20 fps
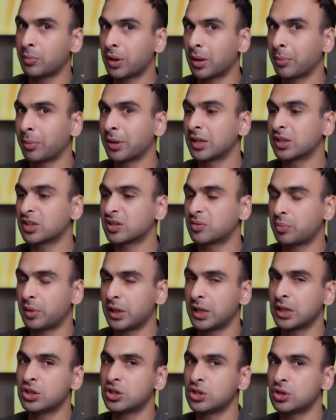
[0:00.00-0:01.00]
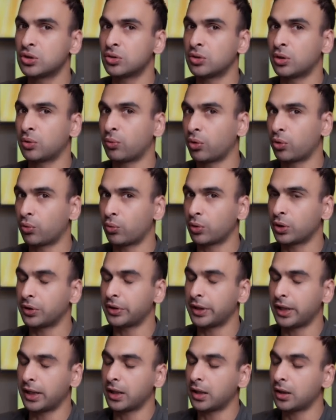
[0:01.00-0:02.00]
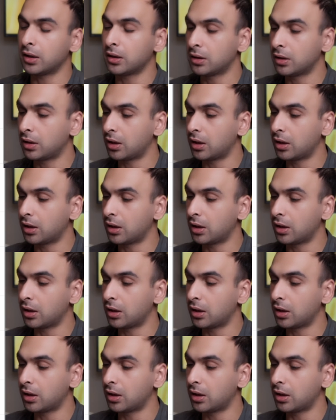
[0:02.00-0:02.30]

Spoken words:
but I'm going to explain to you with real data